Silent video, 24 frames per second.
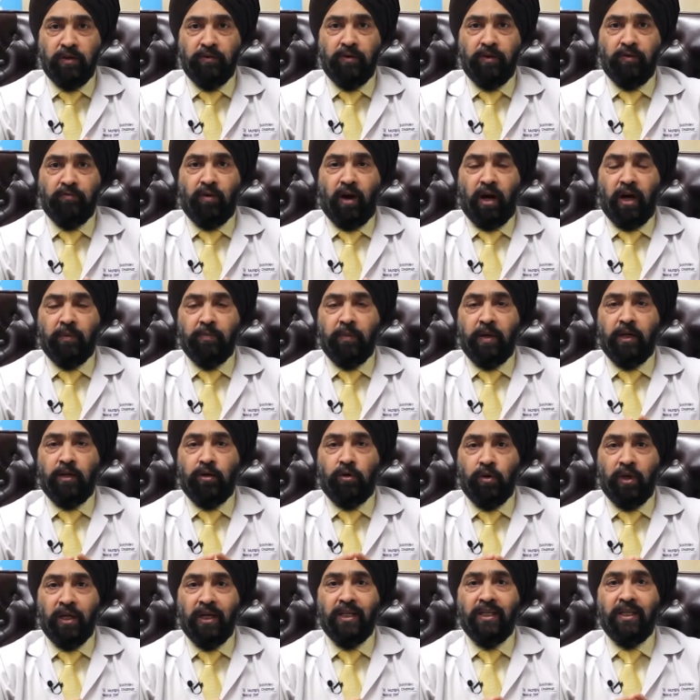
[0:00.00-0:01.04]
environment.
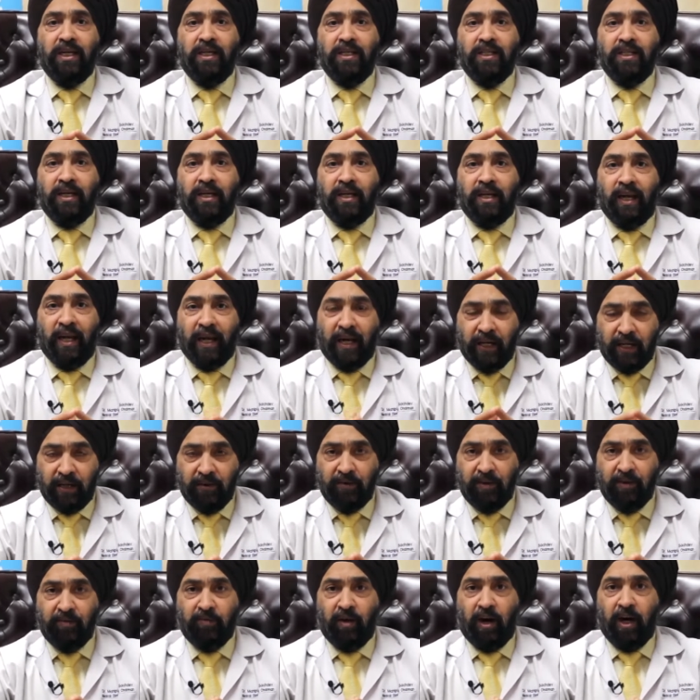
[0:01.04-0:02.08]
Today there is a negative
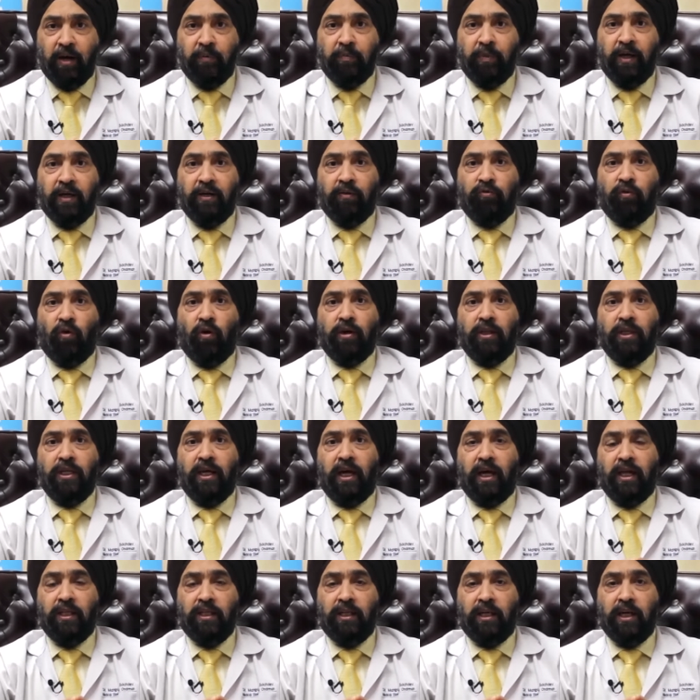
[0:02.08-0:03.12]
environment for the
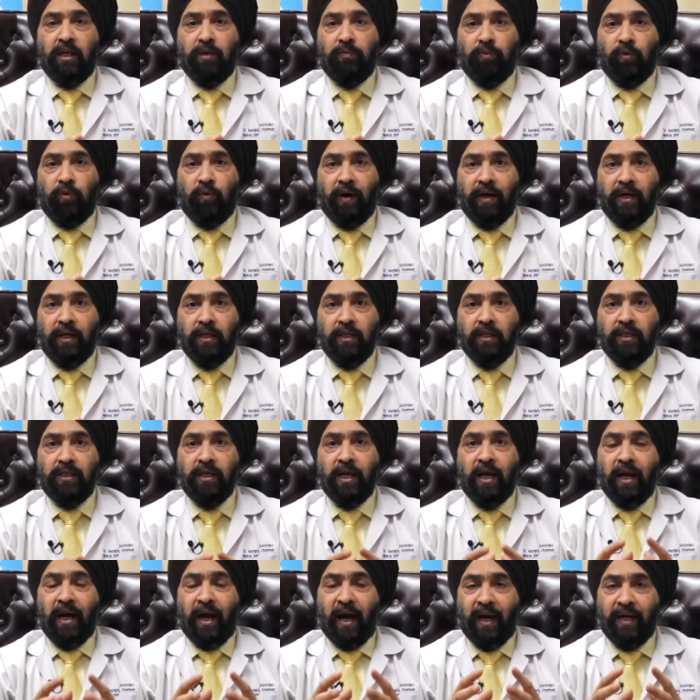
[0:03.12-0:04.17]
healthcare providers,
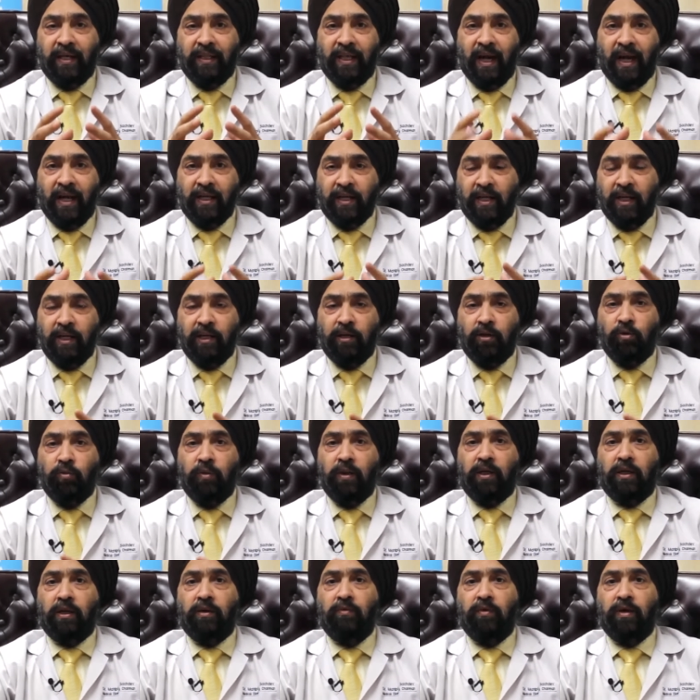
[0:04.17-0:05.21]
and that need to be
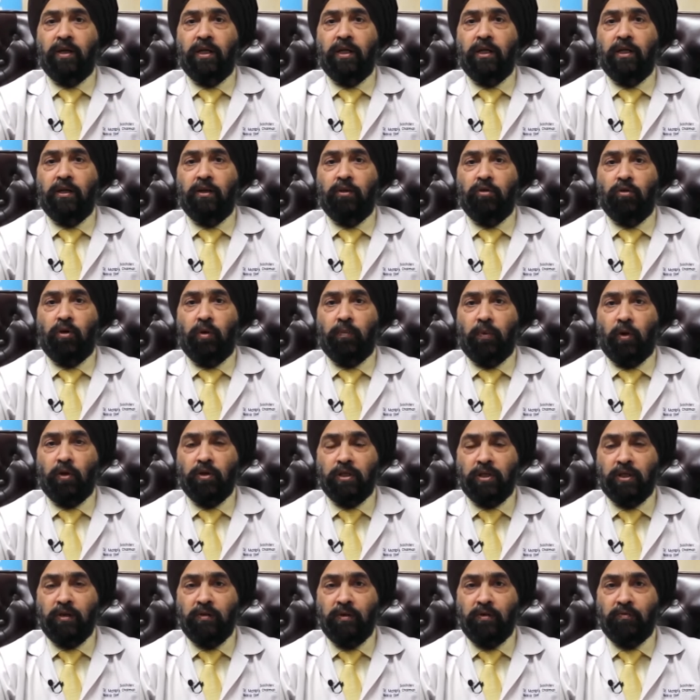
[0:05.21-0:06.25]
converted into a
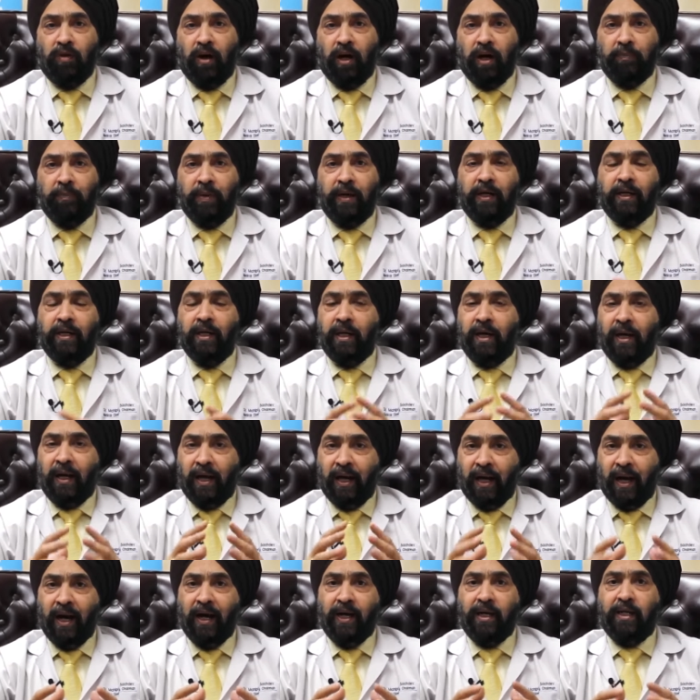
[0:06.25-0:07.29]
positive environment.
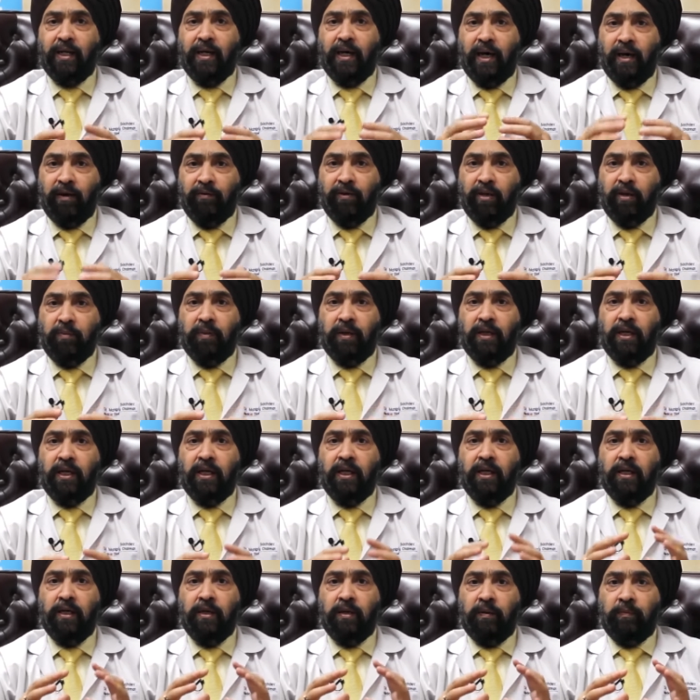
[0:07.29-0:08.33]
Let
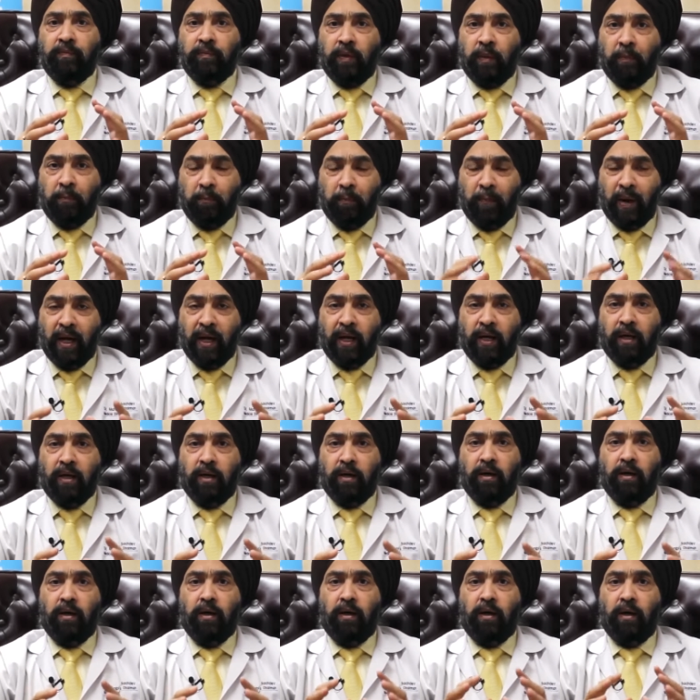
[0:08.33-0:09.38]
everybody make
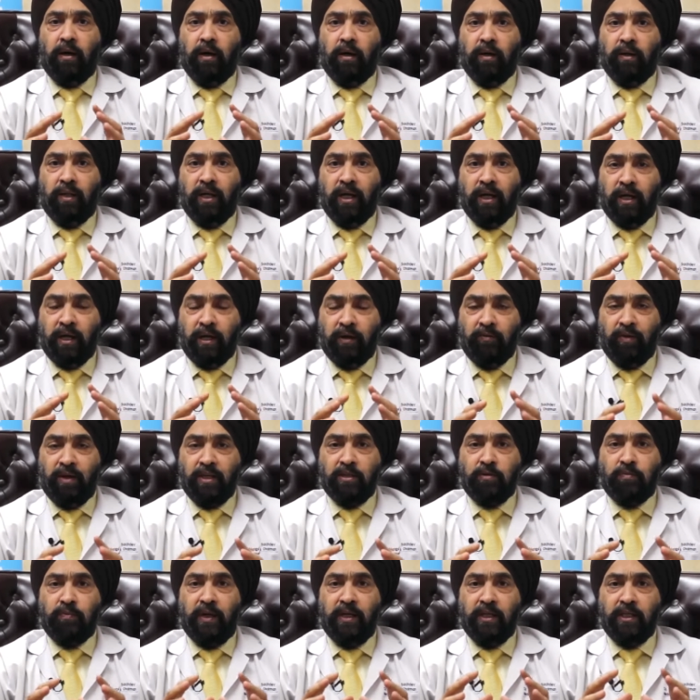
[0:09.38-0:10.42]
their
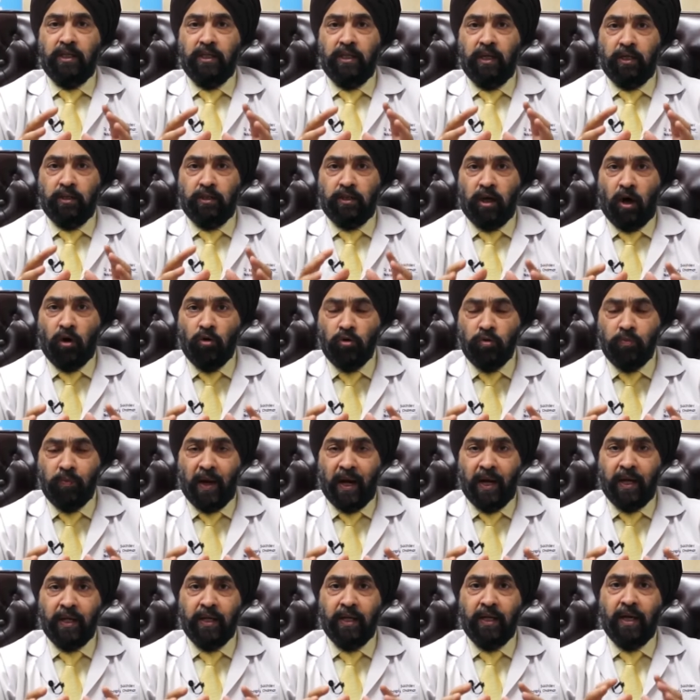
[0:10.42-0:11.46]
investments in a sound
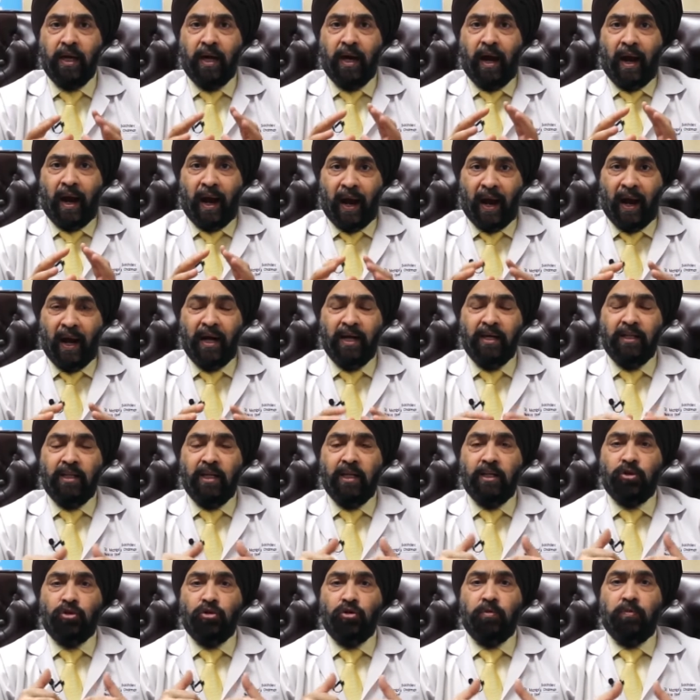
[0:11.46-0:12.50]
manner, and there
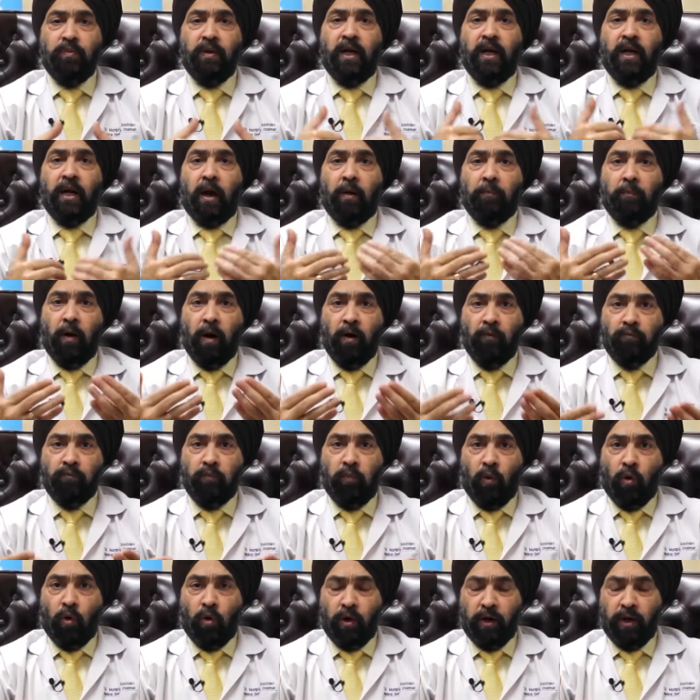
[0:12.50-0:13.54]
should be an above
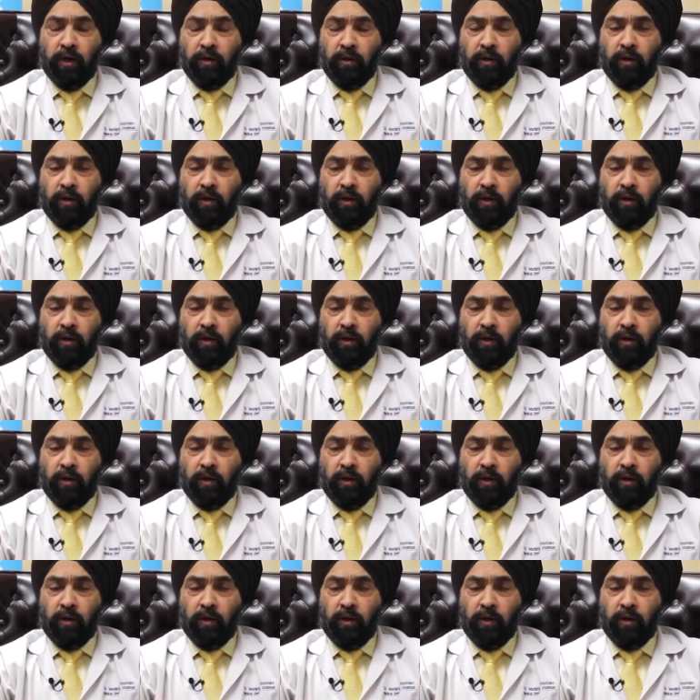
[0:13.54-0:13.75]
board